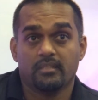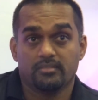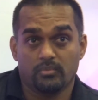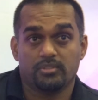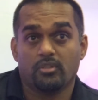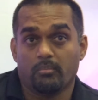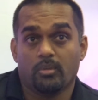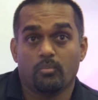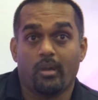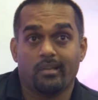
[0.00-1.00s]
So we're talking
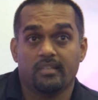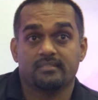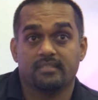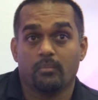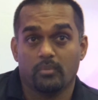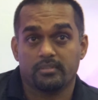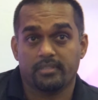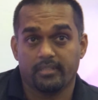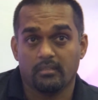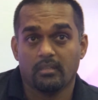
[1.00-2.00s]
about wireless networks
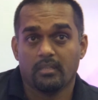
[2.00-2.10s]
here.